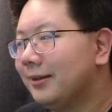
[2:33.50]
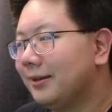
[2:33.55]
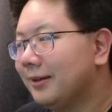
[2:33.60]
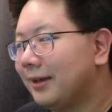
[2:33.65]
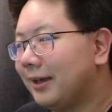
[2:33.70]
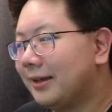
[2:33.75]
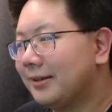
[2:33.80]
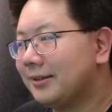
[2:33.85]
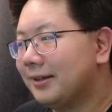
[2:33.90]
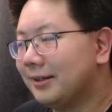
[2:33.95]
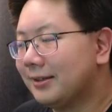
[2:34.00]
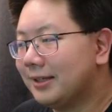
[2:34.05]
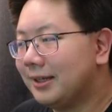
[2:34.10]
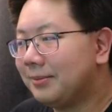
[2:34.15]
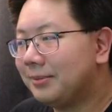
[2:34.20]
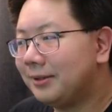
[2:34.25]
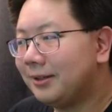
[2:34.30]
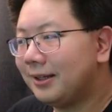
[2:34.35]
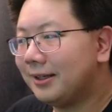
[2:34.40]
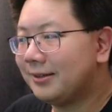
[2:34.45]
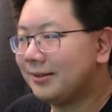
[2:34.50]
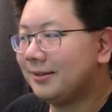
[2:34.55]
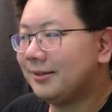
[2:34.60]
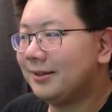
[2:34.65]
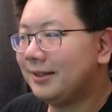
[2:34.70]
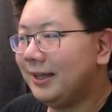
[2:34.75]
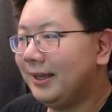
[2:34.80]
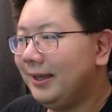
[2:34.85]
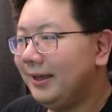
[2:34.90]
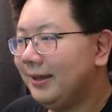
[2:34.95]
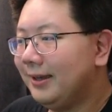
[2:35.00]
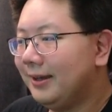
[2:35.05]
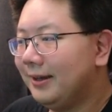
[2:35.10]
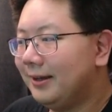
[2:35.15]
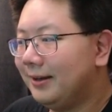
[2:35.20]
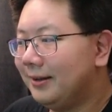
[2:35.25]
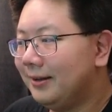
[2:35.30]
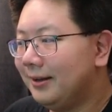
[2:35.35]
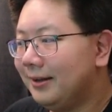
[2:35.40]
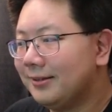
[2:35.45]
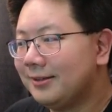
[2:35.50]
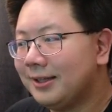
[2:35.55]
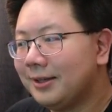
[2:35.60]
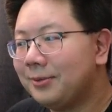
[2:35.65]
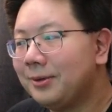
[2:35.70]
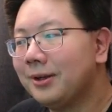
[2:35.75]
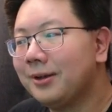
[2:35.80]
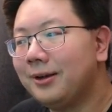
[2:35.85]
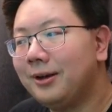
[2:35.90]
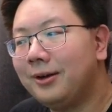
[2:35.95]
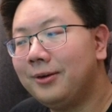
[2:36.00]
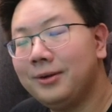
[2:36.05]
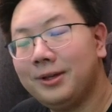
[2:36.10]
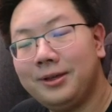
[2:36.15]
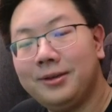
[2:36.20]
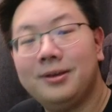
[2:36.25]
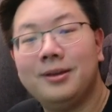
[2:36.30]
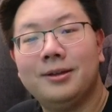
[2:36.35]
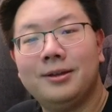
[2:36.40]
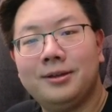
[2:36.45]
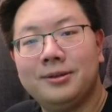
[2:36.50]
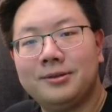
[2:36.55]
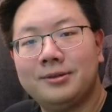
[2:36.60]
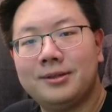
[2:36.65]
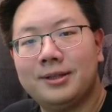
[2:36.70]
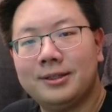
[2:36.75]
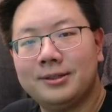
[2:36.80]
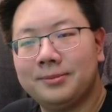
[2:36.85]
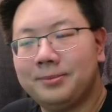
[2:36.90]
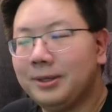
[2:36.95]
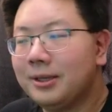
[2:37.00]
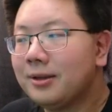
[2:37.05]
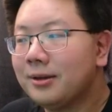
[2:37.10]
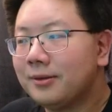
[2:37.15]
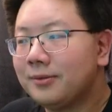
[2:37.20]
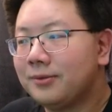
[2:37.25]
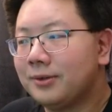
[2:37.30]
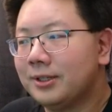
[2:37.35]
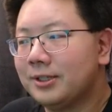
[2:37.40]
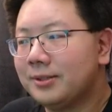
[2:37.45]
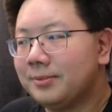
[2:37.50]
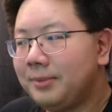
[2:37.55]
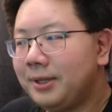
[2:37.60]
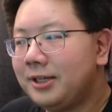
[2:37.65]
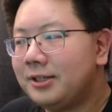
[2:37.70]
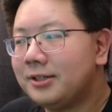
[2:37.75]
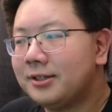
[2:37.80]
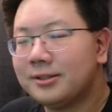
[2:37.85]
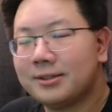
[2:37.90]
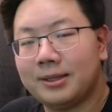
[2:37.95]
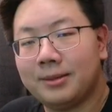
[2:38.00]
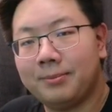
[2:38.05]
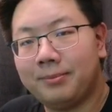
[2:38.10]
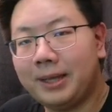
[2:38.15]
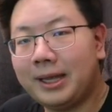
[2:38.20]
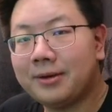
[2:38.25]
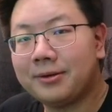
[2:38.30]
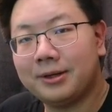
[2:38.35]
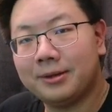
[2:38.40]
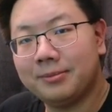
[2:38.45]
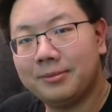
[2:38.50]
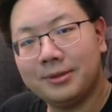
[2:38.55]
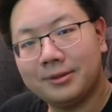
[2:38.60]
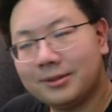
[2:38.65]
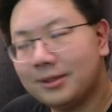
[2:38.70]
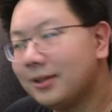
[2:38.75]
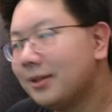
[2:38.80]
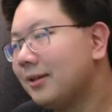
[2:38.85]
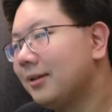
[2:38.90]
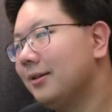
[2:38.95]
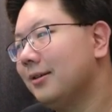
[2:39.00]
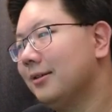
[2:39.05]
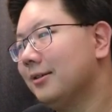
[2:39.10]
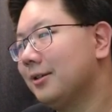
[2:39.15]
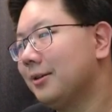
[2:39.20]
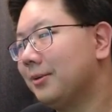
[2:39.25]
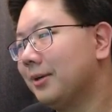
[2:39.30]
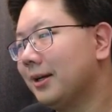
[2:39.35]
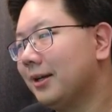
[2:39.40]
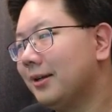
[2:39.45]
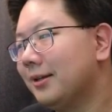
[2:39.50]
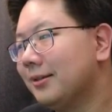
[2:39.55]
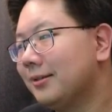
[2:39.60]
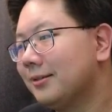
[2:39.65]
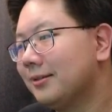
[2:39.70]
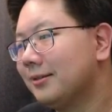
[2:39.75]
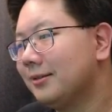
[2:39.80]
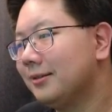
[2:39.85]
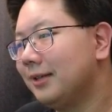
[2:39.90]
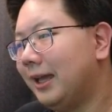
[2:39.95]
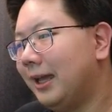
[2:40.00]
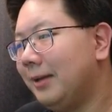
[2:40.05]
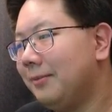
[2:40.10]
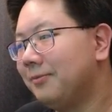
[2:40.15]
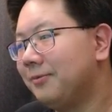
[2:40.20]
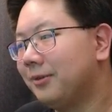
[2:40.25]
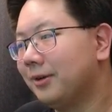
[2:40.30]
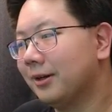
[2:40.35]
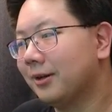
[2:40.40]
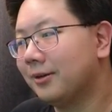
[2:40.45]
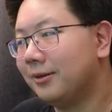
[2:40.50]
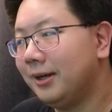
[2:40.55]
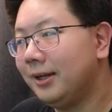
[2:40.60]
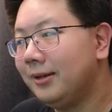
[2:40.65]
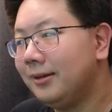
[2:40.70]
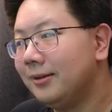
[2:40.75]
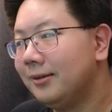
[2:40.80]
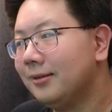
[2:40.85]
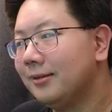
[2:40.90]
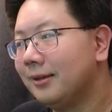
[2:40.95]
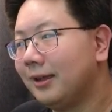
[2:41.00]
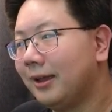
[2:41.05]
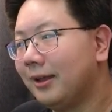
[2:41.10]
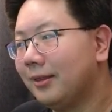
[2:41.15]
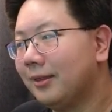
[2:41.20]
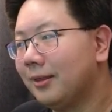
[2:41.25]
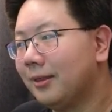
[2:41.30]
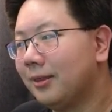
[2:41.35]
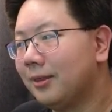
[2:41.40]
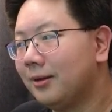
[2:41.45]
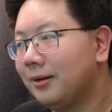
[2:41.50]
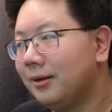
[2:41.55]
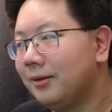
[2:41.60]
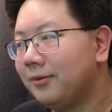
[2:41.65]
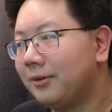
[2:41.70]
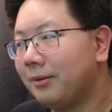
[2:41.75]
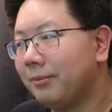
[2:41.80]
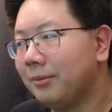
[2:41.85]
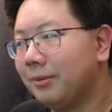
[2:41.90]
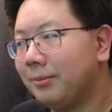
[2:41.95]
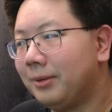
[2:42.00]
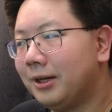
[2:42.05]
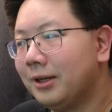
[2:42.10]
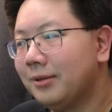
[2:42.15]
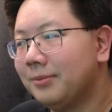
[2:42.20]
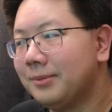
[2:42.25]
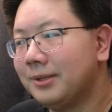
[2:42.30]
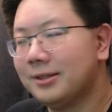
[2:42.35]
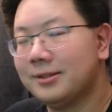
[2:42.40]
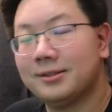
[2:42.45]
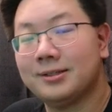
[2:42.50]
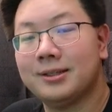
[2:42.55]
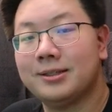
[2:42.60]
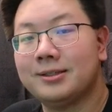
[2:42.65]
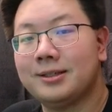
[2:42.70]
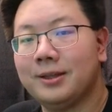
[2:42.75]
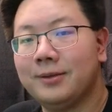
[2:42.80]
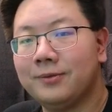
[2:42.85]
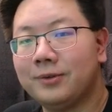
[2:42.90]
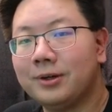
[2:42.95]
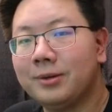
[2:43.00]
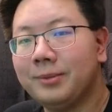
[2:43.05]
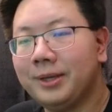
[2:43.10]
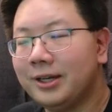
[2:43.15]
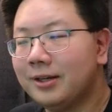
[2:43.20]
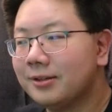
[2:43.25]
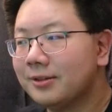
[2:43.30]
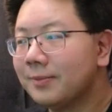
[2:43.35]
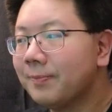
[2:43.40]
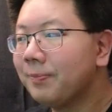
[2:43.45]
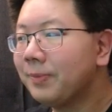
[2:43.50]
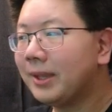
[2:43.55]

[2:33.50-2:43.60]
As an example, let's take, let's say we're only going to use the speaker for speeches and background music. So we're going to aim for green, and the third from the bottom is 64 meters.